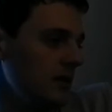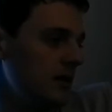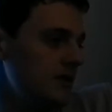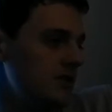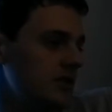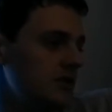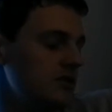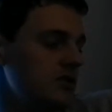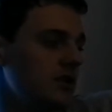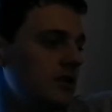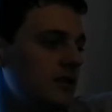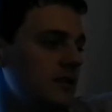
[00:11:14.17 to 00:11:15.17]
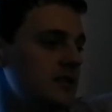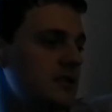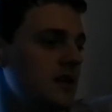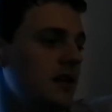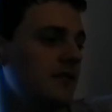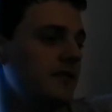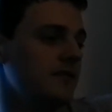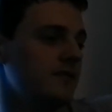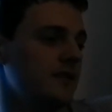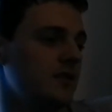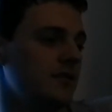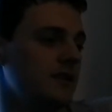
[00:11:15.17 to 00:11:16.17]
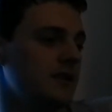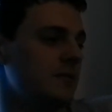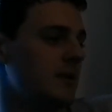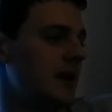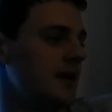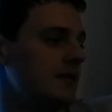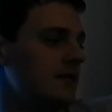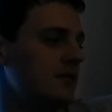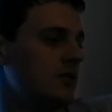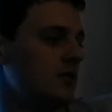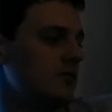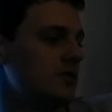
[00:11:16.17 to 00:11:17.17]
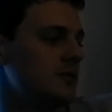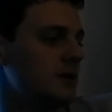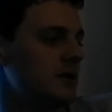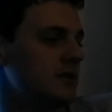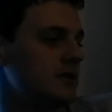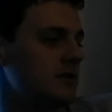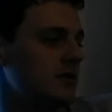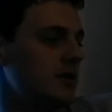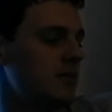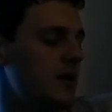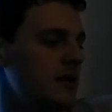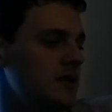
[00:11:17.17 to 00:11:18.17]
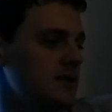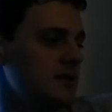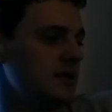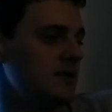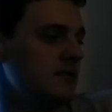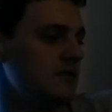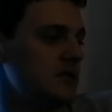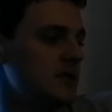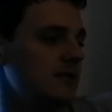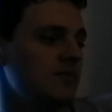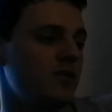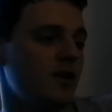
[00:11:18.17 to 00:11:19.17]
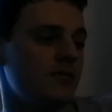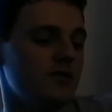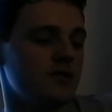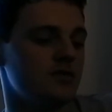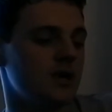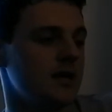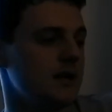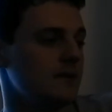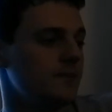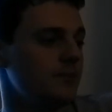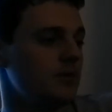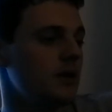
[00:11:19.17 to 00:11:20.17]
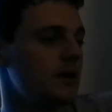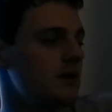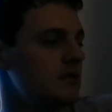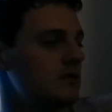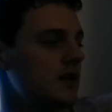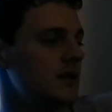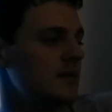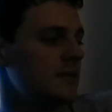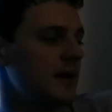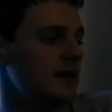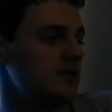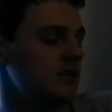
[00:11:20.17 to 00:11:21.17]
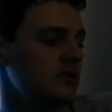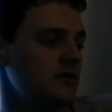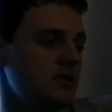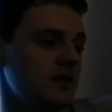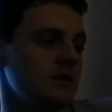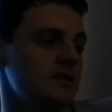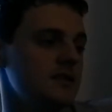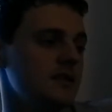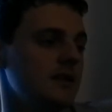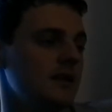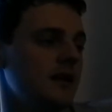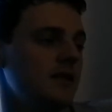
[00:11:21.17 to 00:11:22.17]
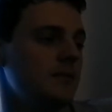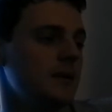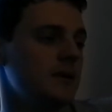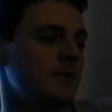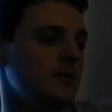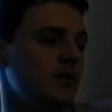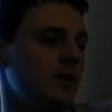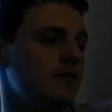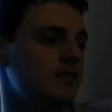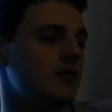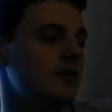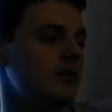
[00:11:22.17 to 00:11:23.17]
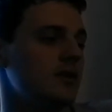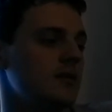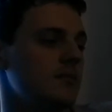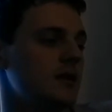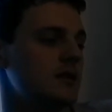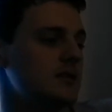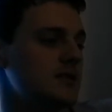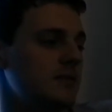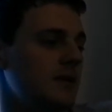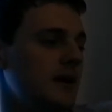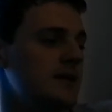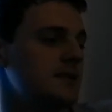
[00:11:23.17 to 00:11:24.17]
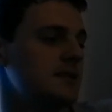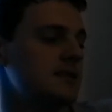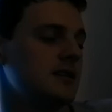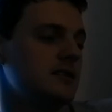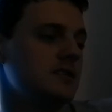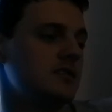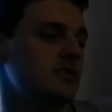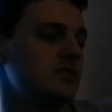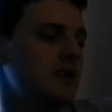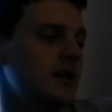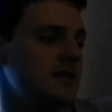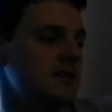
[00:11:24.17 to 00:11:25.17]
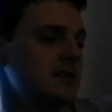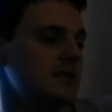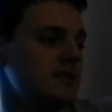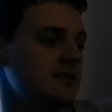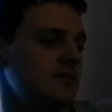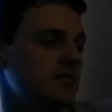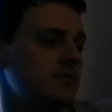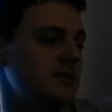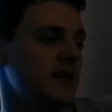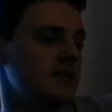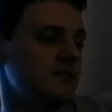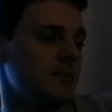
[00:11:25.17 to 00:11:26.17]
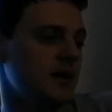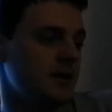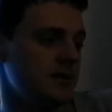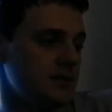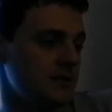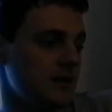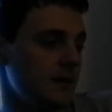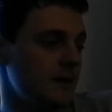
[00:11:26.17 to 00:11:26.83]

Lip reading: and should ensure that staff involved in the planning or response to an emergency receive appropriate training. Training plans should also consider other people who have a role in the emergency plans, such as contractors and civil protection partners.